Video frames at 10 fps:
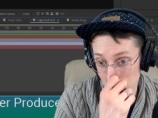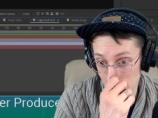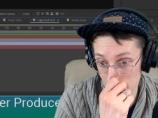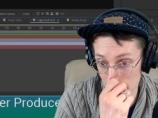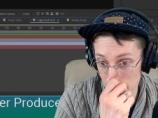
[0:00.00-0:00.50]

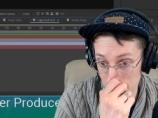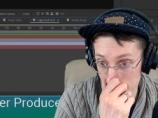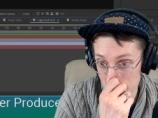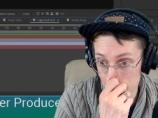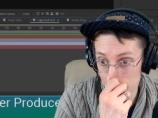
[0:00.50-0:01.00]
I
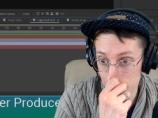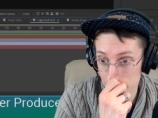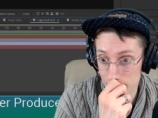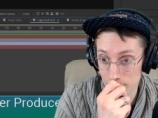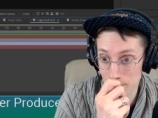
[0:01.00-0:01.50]

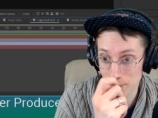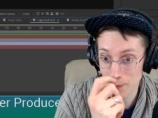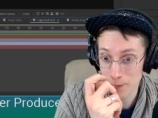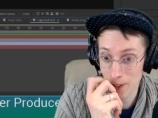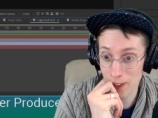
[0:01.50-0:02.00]

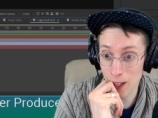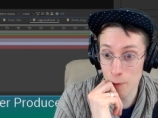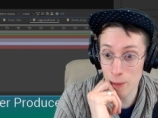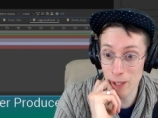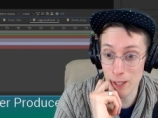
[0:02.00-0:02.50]
think I
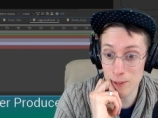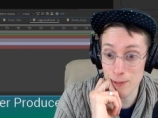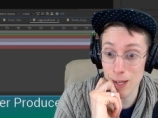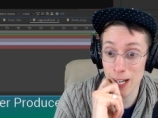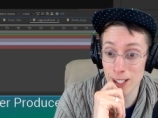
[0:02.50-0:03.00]
want to make him
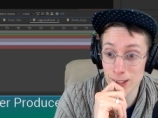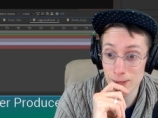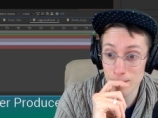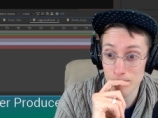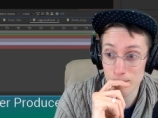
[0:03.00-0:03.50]
smile.
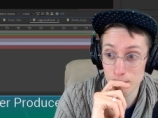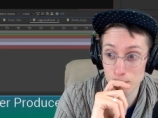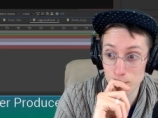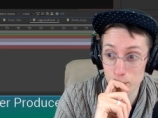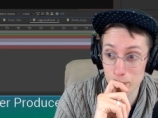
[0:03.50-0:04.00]

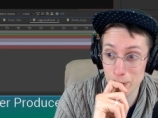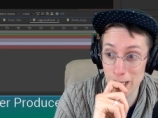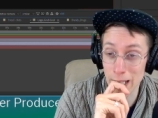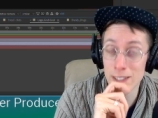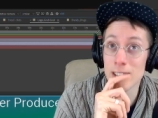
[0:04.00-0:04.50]
Be
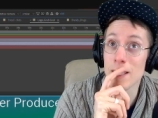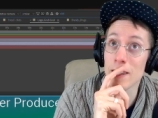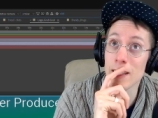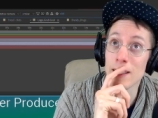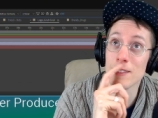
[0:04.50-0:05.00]
nice. I
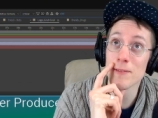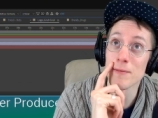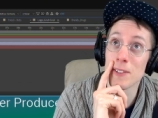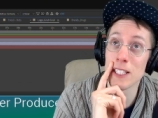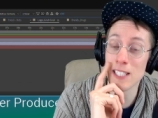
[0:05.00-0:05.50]
think
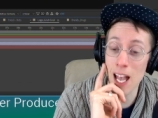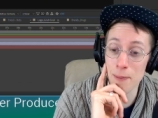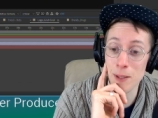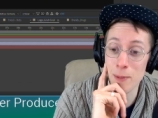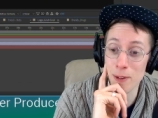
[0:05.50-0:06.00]
he's
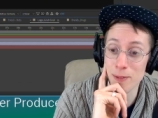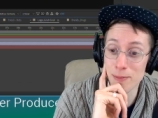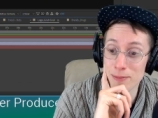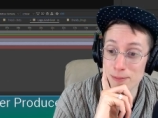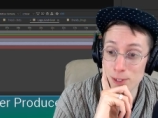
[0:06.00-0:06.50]
happy about
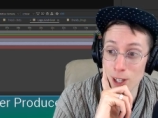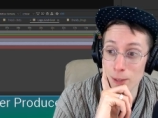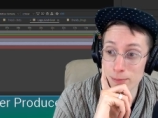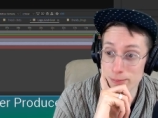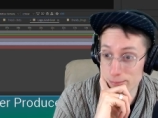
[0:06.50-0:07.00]

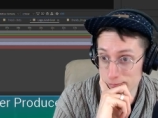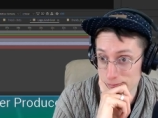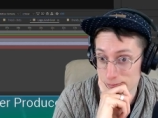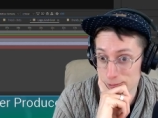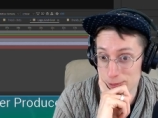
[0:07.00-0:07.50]
grub.
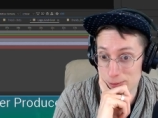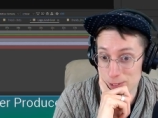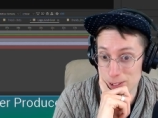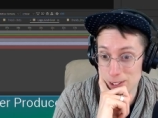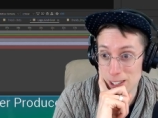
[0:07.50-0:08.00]

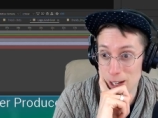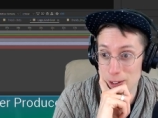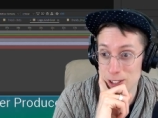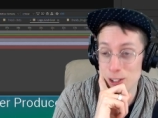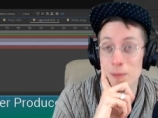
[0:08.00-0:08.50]
I would
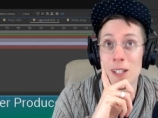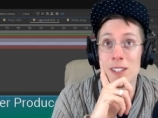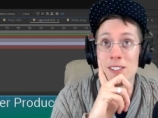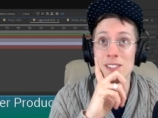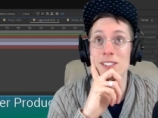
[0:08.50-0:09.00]
assume that
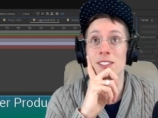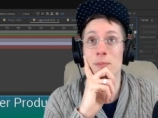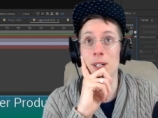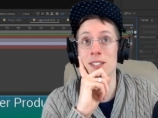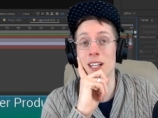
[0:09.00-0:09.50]
he's
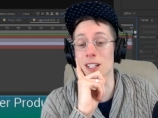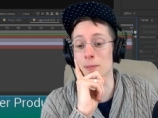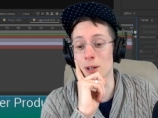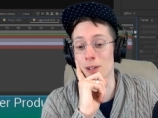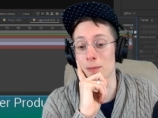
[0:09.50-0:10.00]
pretty excited
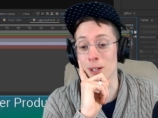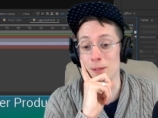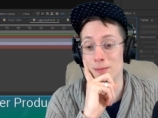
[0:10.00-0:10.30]
about grub grub.